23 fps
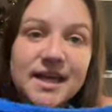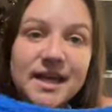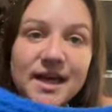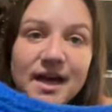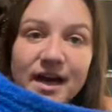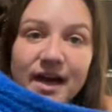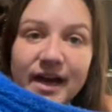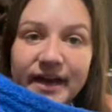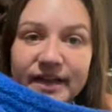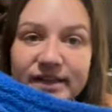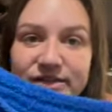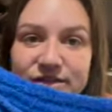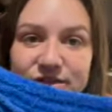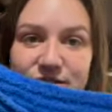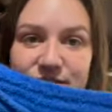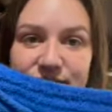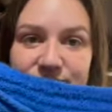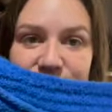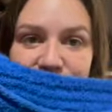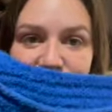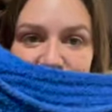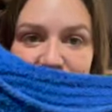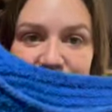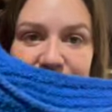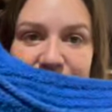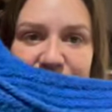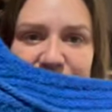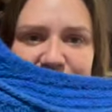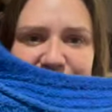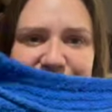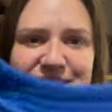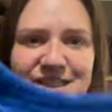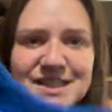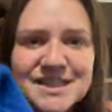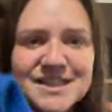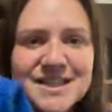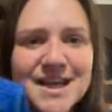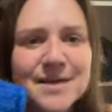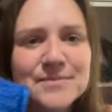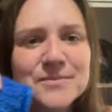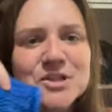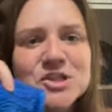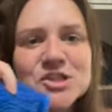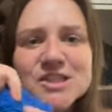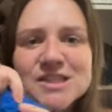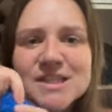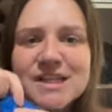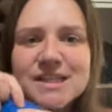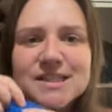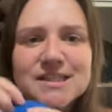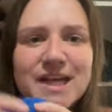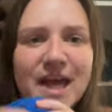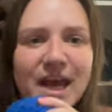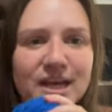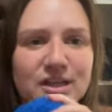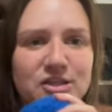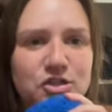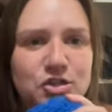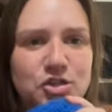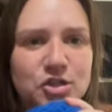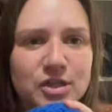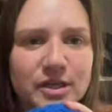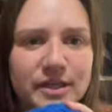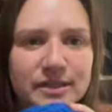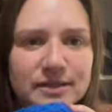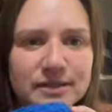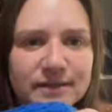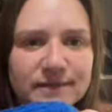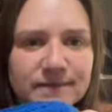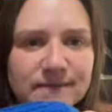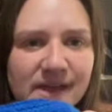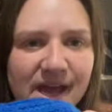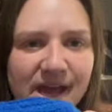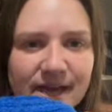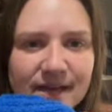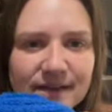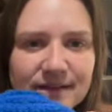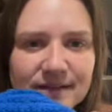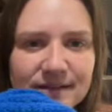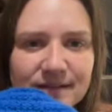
I also love it. Anytime there's like texture, I love that.